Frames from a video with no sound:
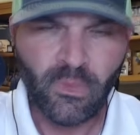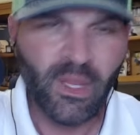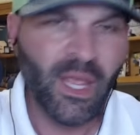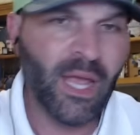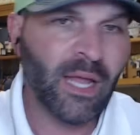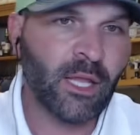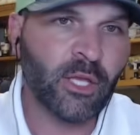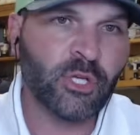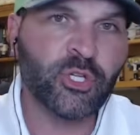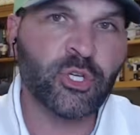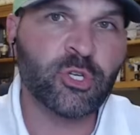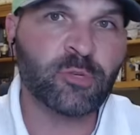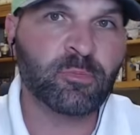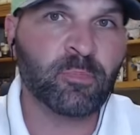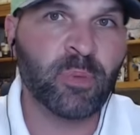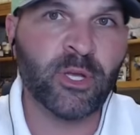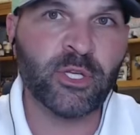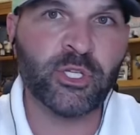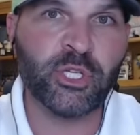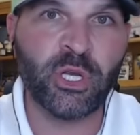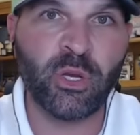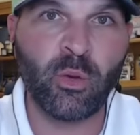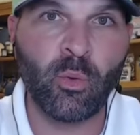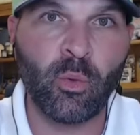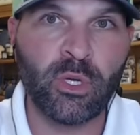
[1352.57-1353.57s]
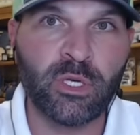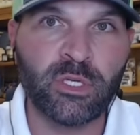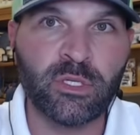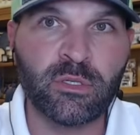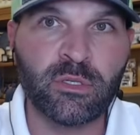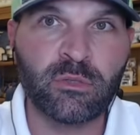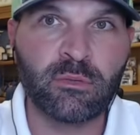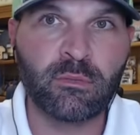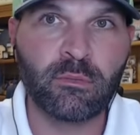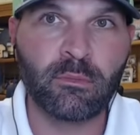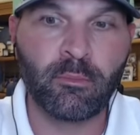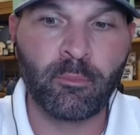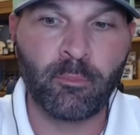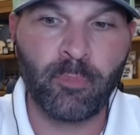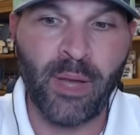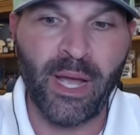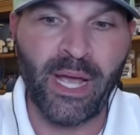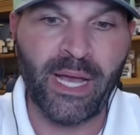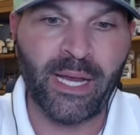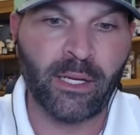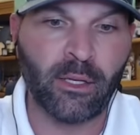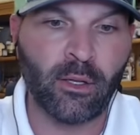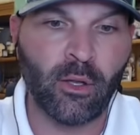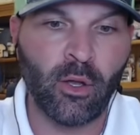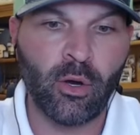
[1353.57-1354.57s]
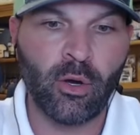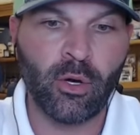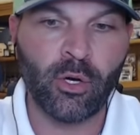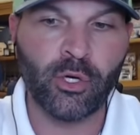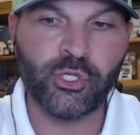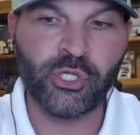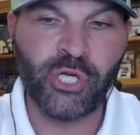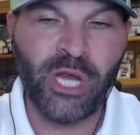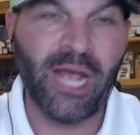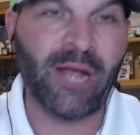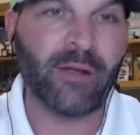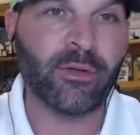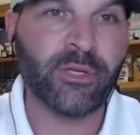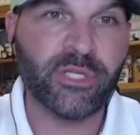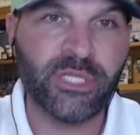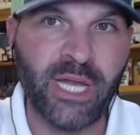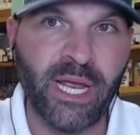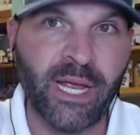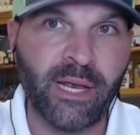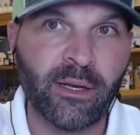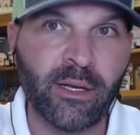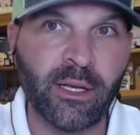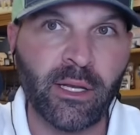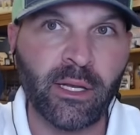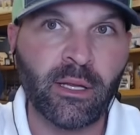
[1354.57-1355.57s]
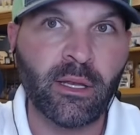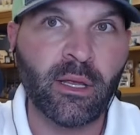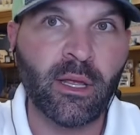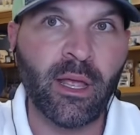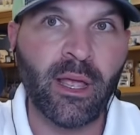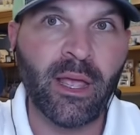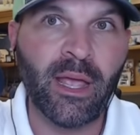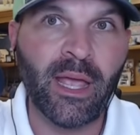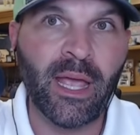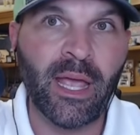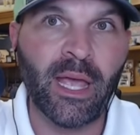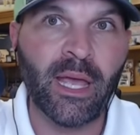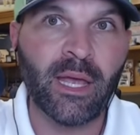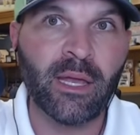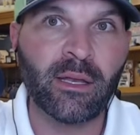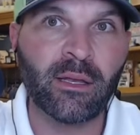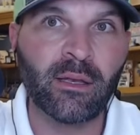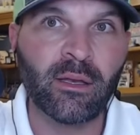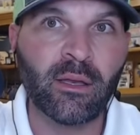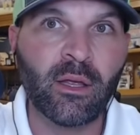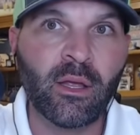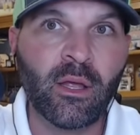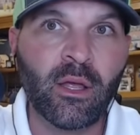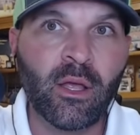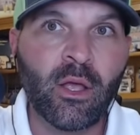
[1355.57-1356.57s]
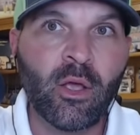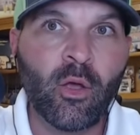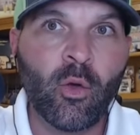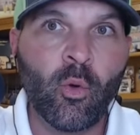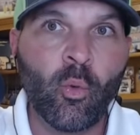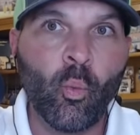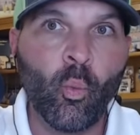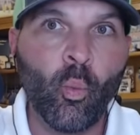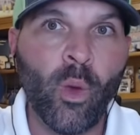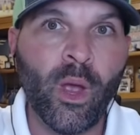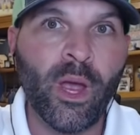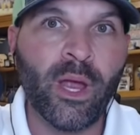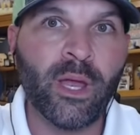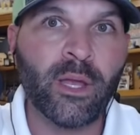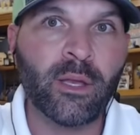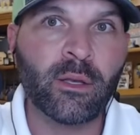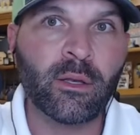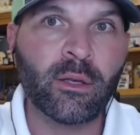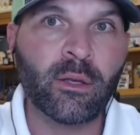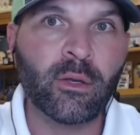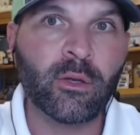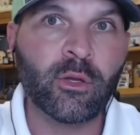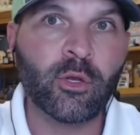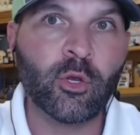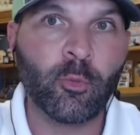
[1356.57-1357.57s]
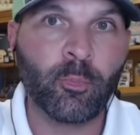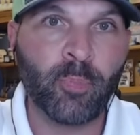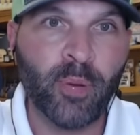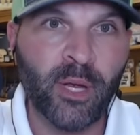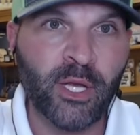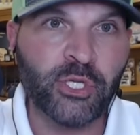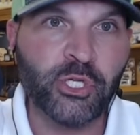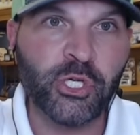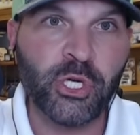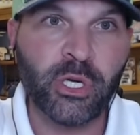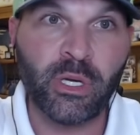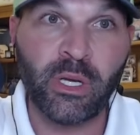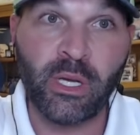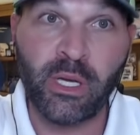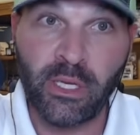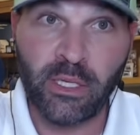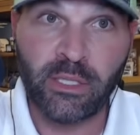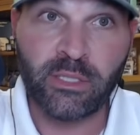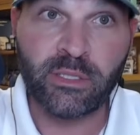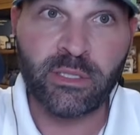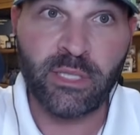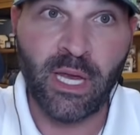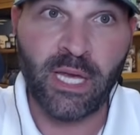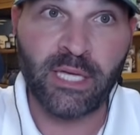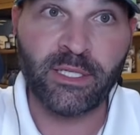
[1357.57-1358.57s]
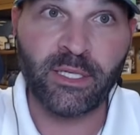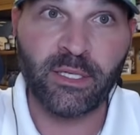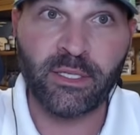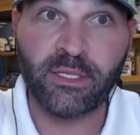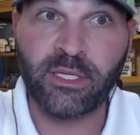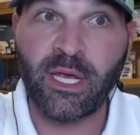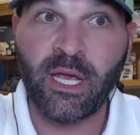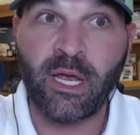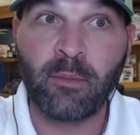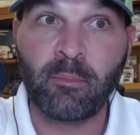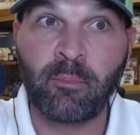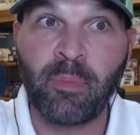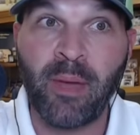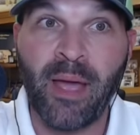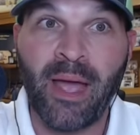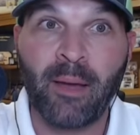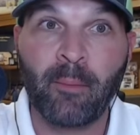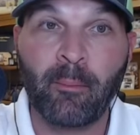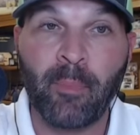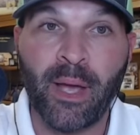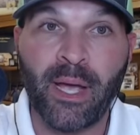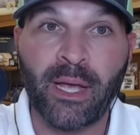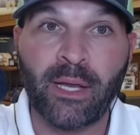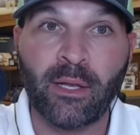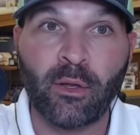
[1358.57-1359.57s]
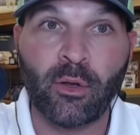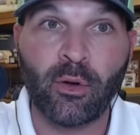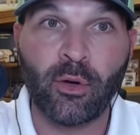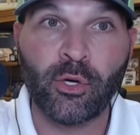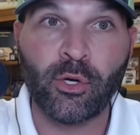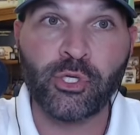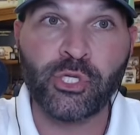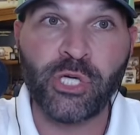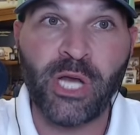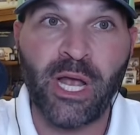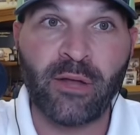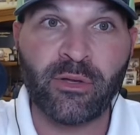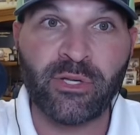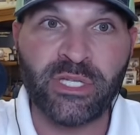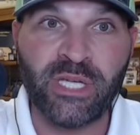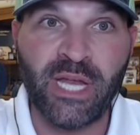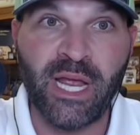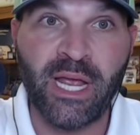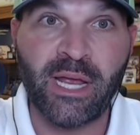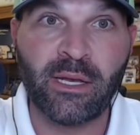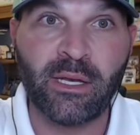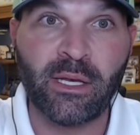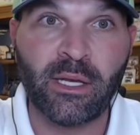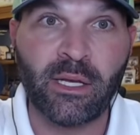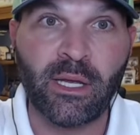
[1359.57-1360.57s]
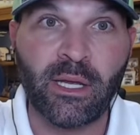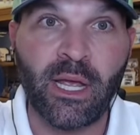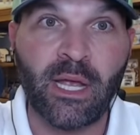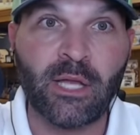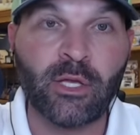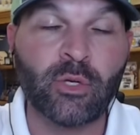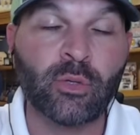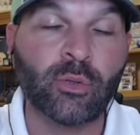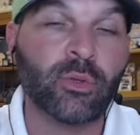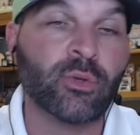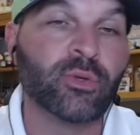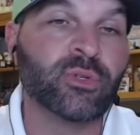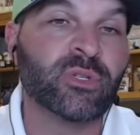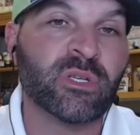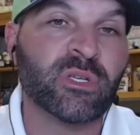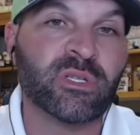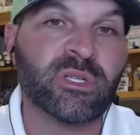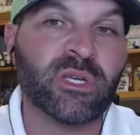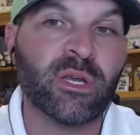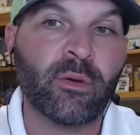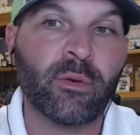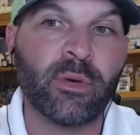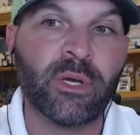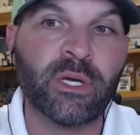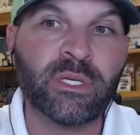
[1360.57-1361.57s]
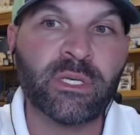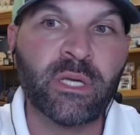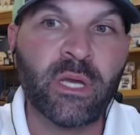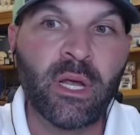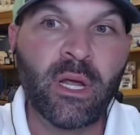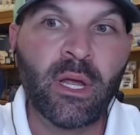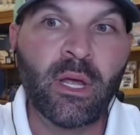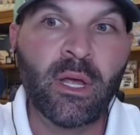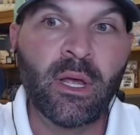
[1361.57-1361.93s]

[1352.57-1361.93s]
LSU's pitching was, by and large, outstanding. And when your pitching is, as I said, by and large, outstanding, and you lose a series,